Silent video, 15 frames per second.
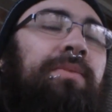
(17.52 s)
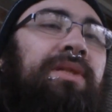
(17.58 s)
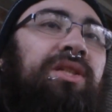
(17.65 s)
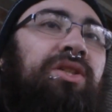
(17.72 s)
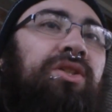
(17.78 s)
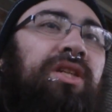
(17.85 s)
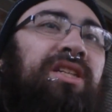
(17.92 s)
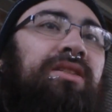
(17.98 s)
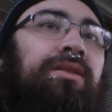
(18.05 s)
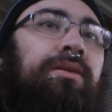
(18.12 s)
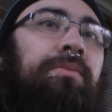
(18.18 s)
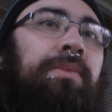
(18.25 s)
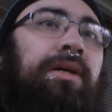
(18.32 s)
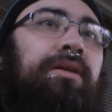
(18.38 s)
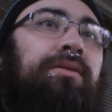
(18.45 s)
stressing
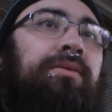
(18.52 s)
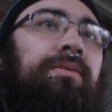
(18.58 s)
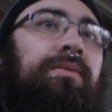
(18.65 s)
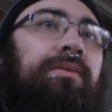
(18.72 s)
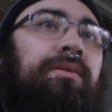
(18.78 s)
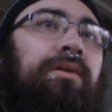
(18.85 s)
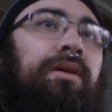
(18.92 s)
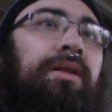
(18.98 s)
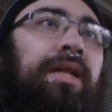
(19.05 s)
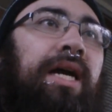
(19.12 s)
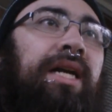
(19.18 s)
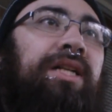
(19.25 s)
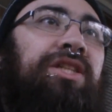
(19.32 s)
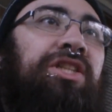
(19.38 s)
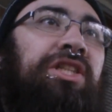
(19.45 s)
about a
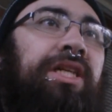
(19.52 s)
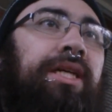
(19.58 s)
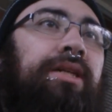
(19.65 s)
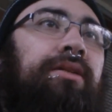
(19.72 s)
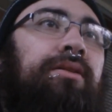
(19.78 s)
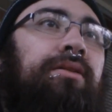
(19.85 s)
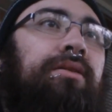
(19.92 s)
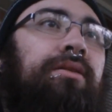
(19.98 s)
lot of shit.